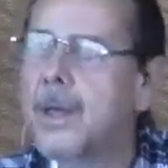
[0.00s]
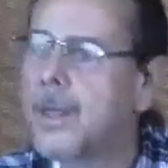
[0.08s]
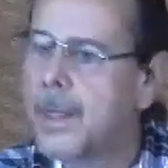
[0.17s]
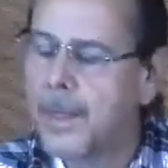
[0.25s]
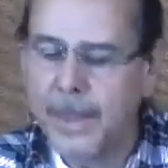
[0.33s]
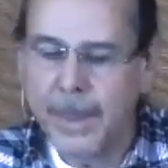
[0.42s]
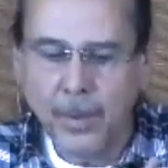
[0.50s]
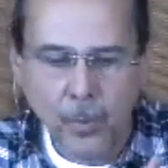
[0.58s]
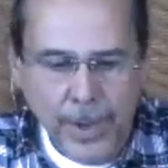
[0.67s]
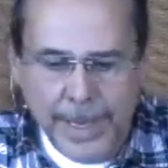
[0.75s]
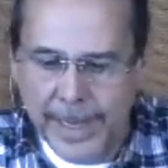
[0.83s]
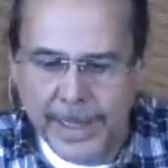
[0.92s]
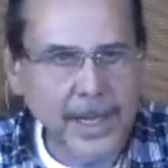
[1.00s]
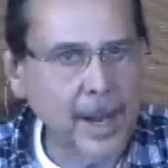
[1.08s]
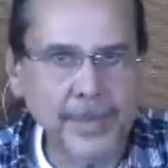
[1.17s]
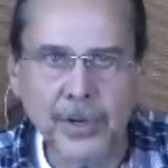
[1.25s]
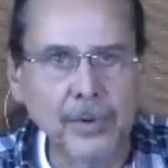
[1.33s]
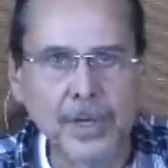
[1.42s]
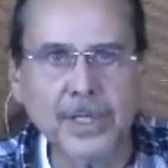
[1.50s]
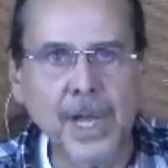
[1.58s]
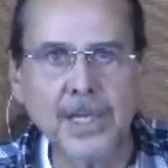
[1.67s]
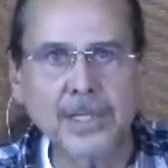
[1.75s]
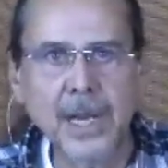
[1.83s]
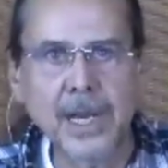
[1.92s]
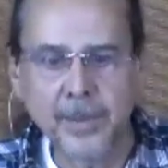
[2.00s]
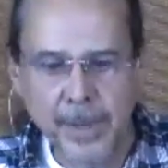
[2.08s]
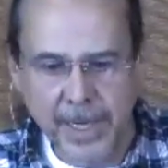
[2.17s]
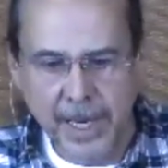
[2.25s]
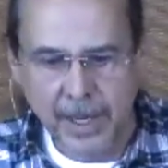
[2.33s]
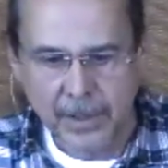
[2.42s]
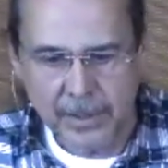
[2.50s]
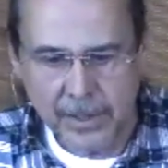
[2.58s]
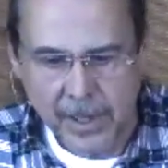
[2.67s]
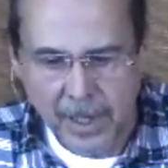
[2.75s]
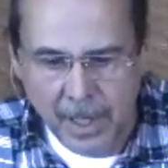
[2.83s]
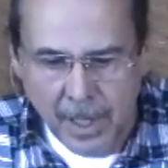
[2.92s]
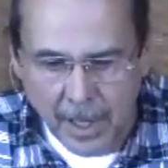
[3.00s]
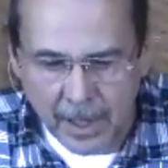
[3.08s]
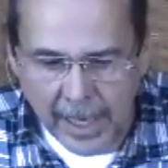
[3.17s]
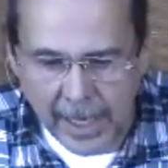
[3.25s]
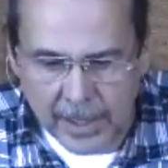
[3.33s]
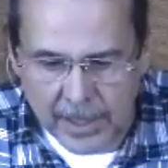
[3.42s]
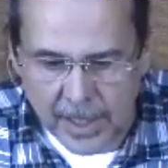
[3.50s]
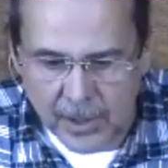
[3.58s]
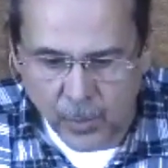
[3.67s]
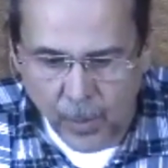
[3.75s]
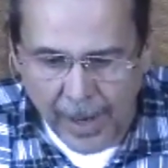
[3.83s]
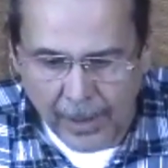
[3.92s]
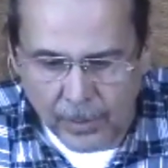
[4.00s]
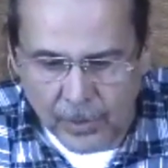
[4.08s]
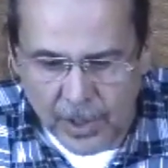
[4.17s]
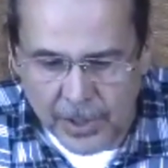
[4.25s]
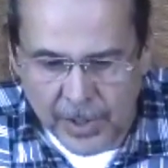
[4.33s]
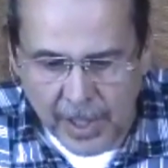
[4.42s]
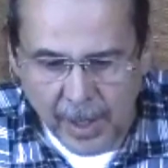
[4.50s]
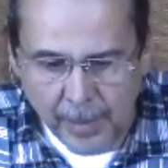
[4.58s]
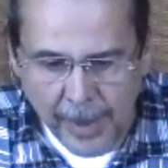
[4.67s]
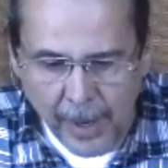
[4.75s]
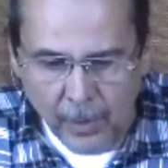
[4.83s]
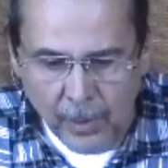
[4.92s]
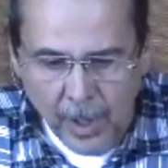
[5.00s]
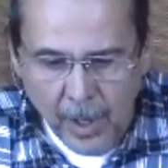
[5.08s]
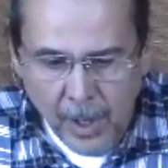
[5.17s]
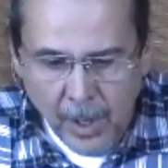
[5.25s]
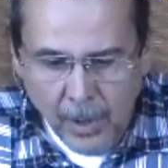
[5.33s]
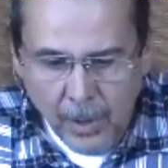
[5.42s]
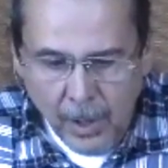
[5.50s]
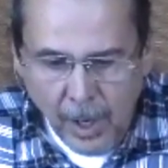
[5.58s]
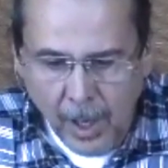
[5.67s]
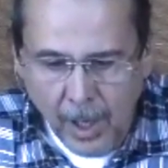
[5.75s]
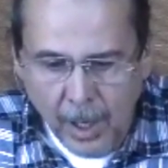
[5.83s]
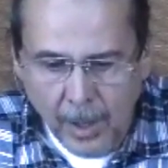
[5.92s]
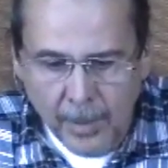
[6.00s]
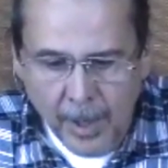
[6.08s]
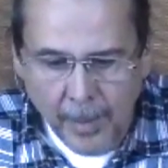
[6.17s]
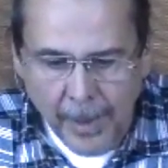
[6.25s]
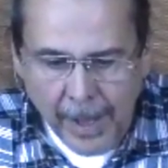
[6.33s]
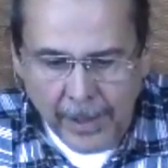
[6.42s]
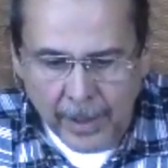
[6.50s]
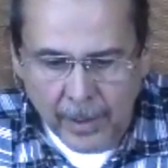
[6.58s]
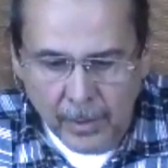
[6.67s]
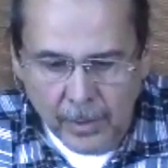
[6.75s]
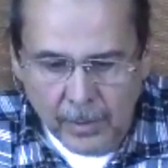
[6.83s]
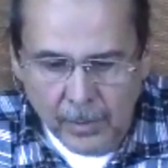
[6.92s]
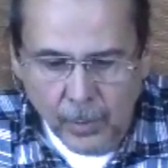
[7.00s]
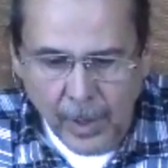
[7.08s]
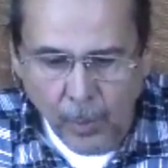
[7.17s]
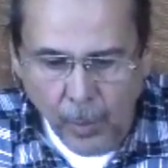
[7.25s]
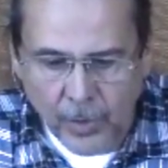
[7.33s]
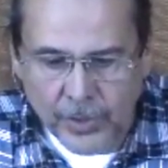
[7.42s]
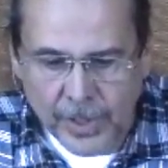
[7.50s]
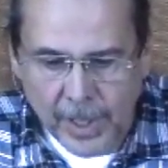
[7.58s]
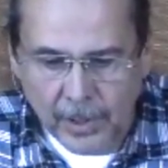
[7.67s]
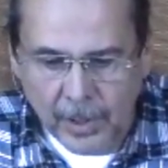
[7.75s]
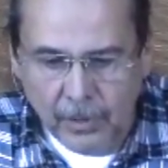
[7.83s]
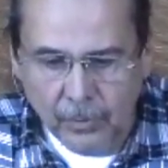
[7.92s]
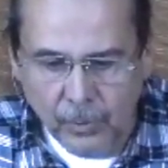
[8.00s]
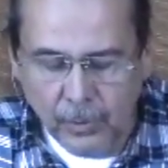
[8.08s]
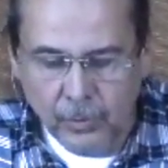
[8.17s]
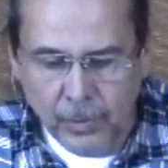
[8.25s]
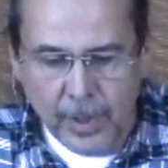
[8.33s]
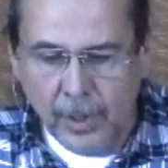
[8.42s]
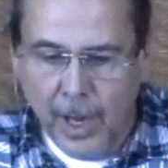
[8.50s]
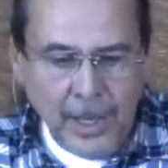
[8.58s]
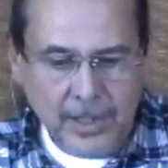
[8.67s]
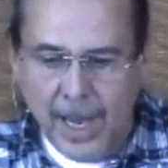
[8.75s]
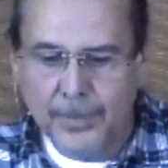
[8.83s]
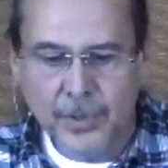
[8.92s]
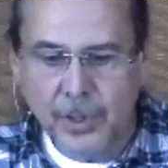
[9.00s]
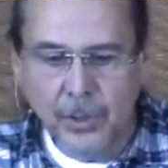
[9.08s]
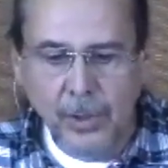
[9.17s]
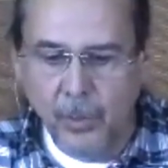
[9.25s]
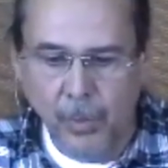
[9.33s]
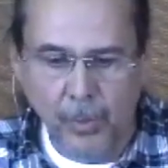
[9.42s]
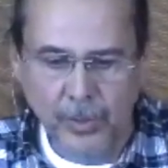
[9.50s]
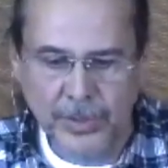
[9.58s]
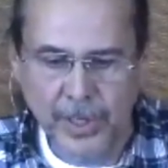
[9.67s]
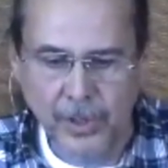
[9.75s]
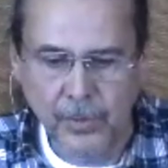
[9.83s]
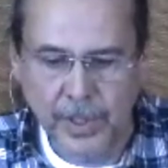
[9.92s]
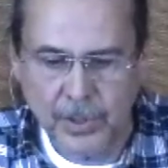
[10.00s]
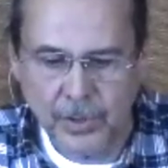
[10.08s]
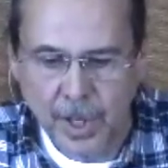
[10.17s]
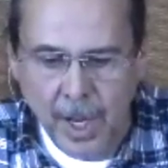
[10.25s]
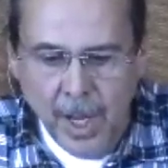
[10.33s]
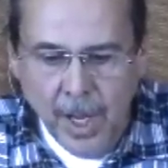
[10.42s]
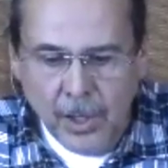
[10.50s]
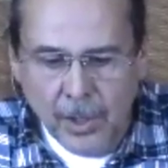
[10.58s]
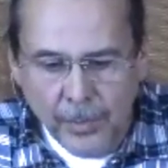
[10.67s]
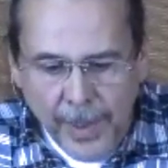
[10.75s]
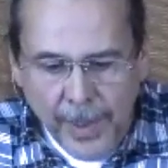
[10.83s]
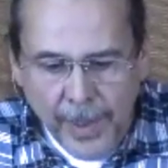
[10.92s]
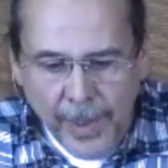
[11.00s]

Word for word: then we need to not be criticizing anybody else. like Candace says, wow, just think about uh, about it. We're worse than, yes, absolutely, we're worse than creatures. You know, that